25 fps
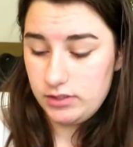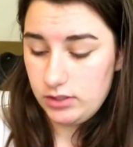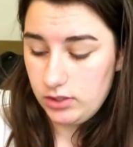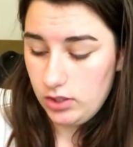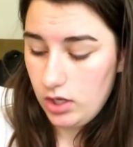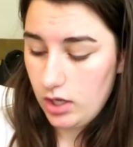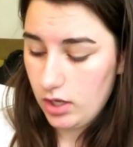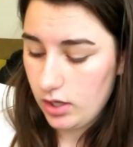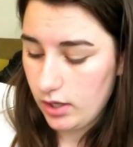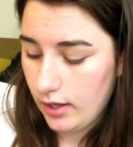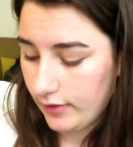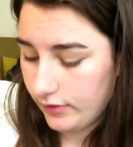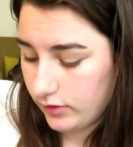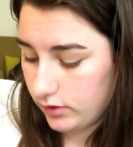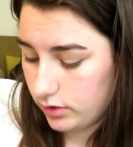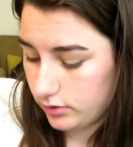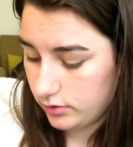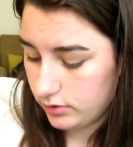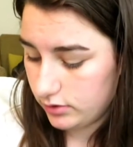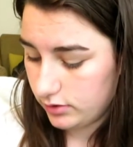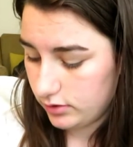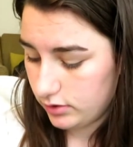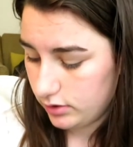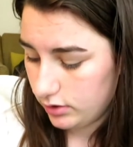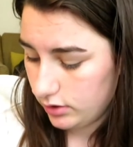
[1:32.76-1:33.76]
it a lot. I said,
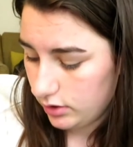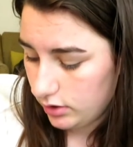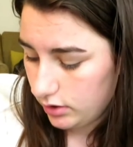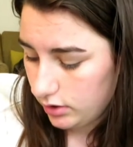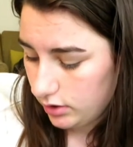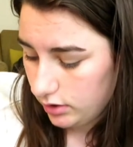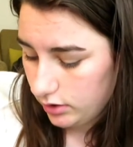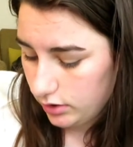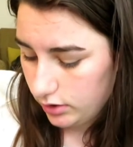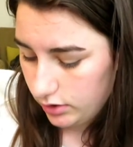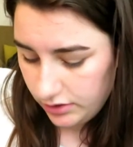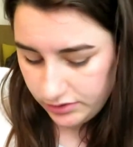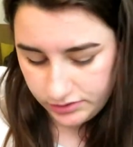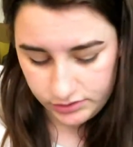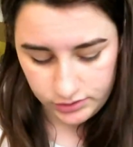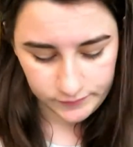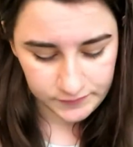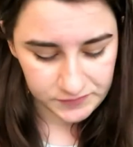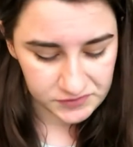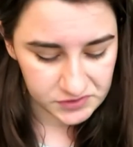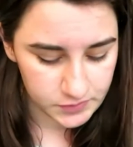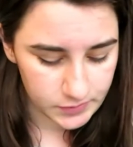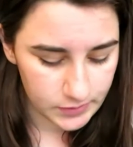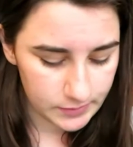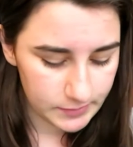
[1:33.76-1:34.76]
you know, it's good
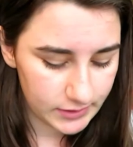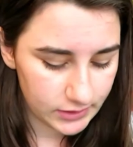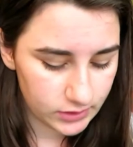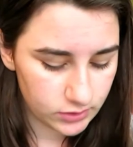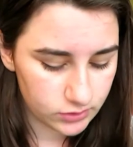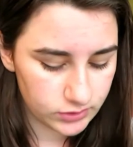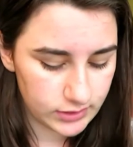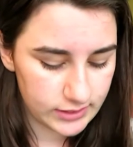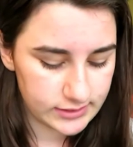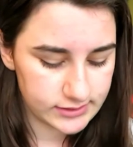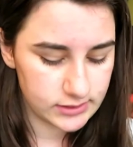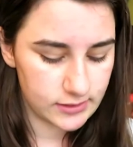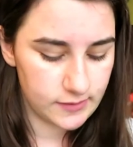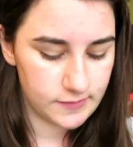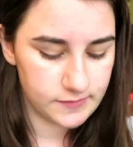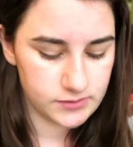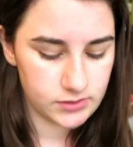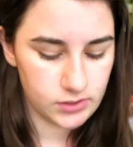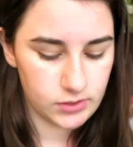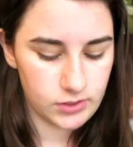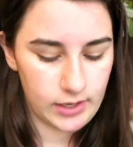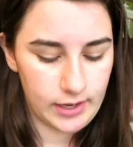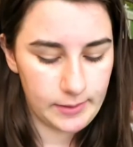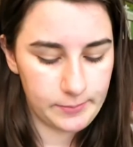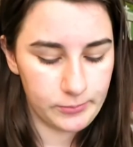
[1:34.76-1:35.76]
for swimming and all that stuff,
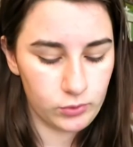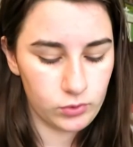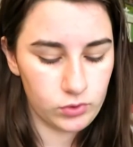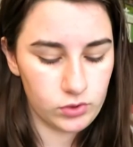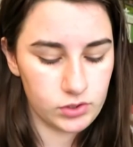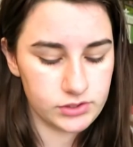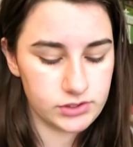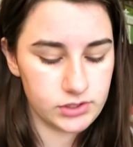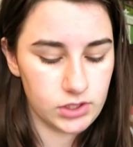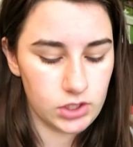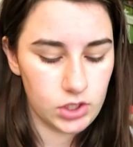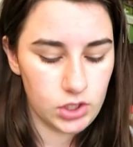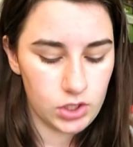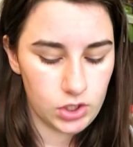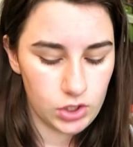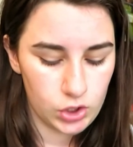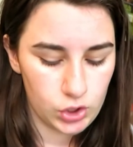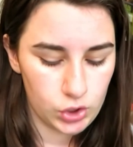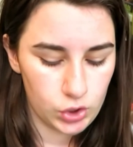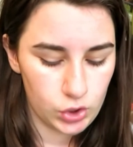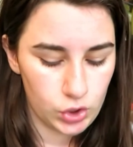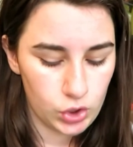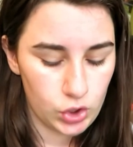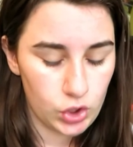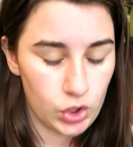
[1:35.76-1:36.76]
so I bought
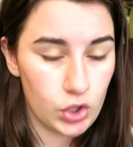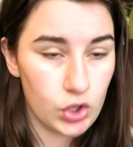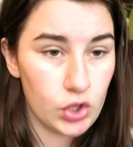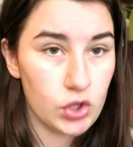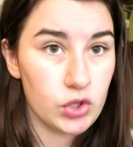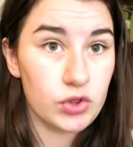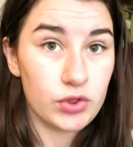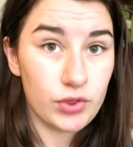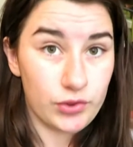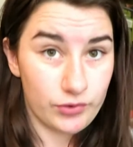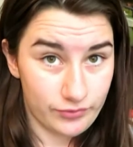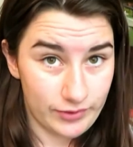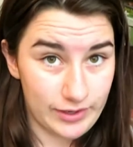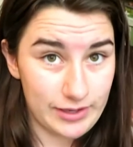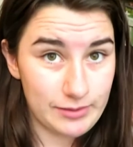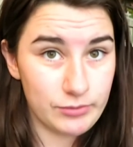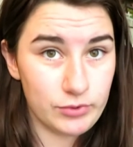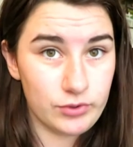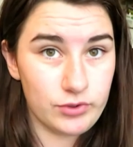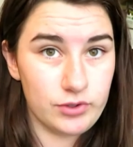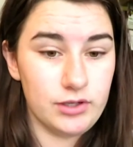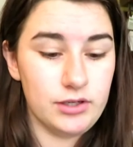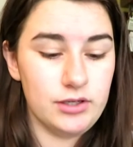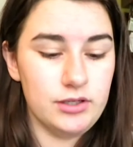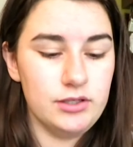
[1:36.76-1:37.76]
three
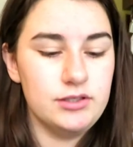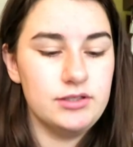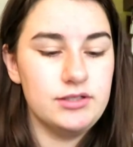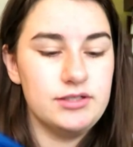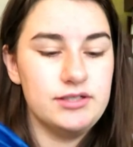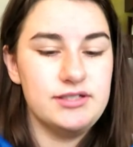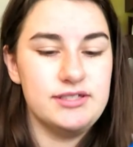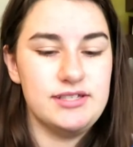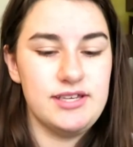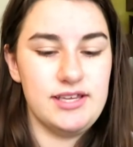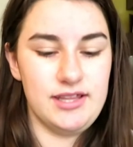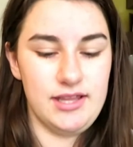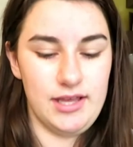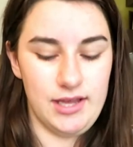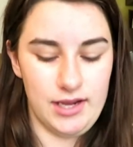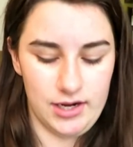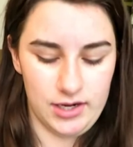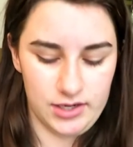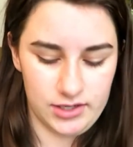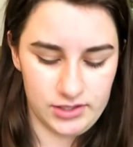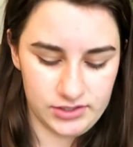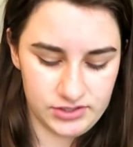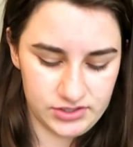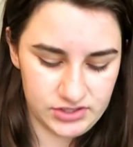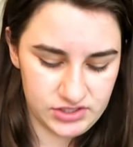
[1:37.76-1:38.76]
more. So
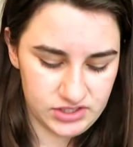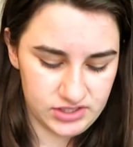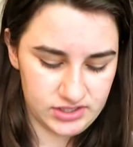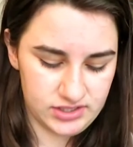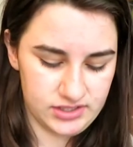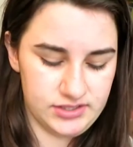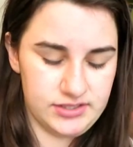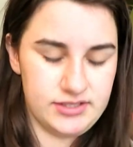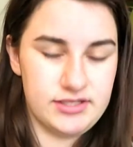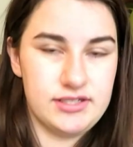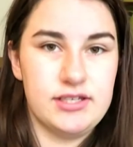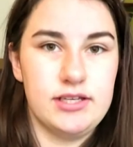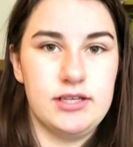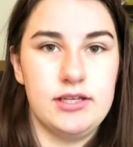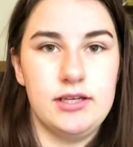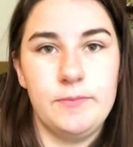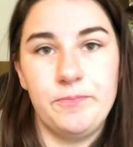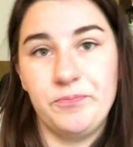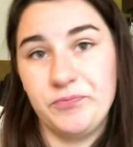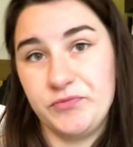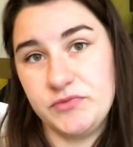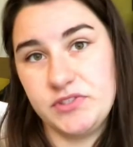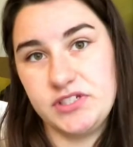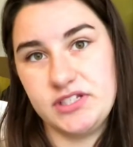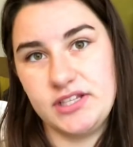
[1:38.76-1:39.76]
there's just,
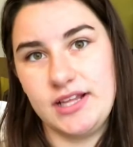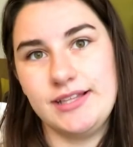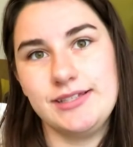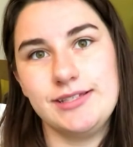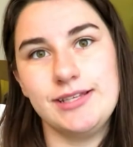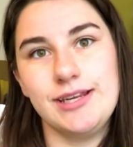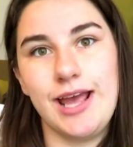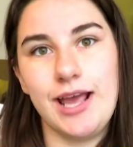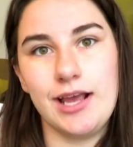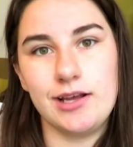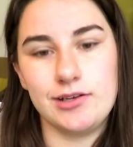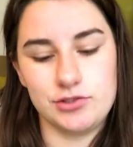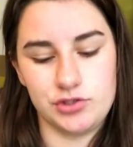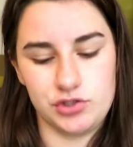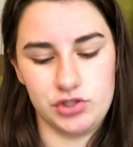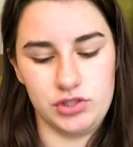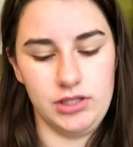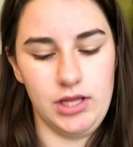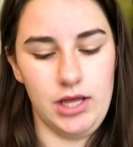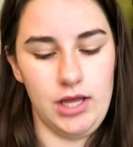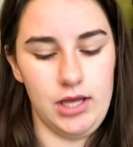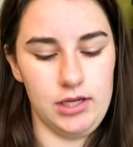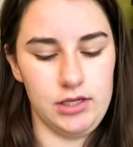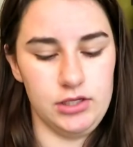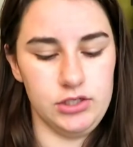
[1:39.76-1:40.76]
so that's an extra
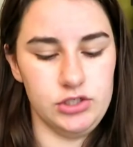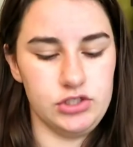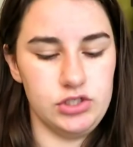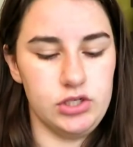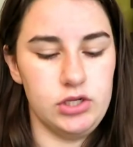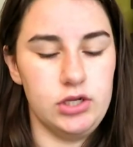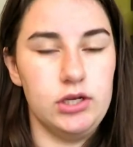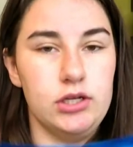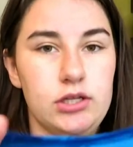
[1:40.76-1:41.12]
large.